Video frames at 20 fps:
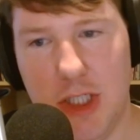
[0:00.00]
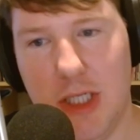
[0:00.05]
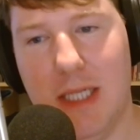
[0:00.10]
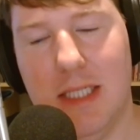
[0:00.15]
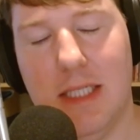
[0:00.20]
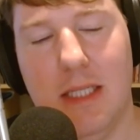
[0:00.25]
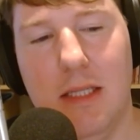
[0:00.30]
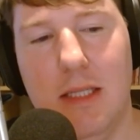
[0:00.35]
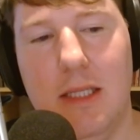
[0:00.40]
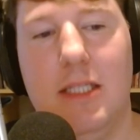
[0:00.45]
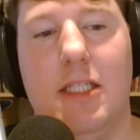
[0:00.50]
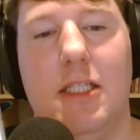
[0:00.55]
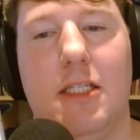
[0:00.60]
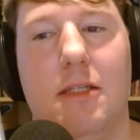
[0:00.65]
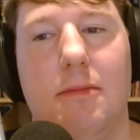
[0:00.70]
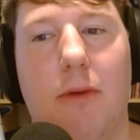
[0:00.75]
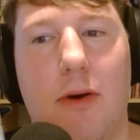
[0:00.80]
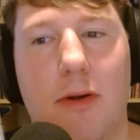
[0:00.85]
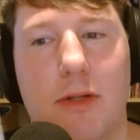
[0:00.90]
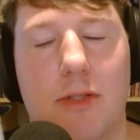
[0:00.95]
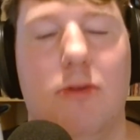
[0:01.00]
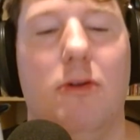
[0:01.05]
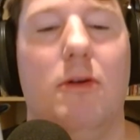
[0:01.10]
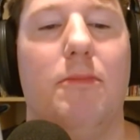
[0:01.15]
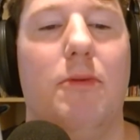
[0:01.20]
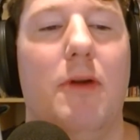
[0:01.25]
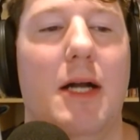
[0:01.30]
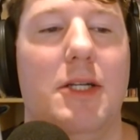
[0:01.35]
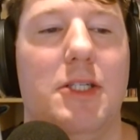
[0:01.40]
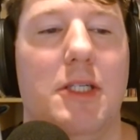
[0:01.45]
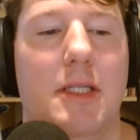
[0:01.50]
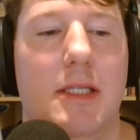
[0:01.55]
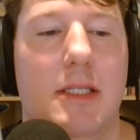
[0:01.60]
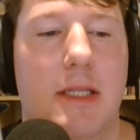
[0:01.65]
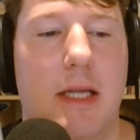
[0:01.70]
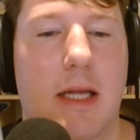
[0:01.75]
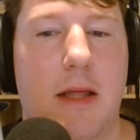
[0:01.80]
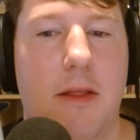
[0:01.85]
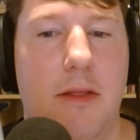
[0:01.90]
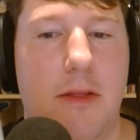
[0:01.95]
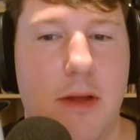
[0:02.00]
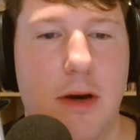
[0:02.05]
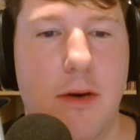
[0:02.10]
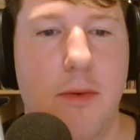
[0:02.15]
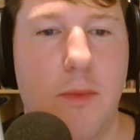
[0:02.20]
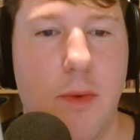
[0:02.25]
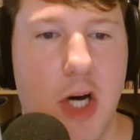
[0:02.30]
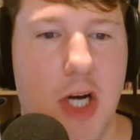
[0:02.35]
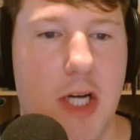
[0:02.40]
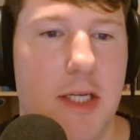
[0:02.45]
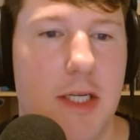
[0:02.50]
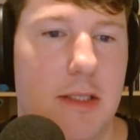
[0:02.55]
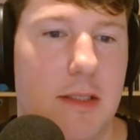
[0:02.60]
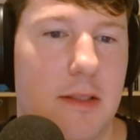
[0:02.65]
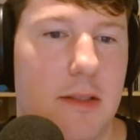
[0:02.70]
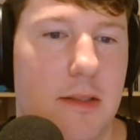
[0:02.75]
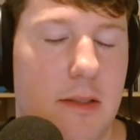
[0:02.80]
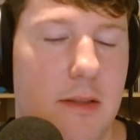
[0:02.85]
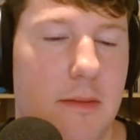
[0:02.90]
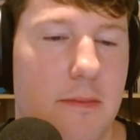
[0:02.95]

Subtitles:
just this Small Skull project as like the one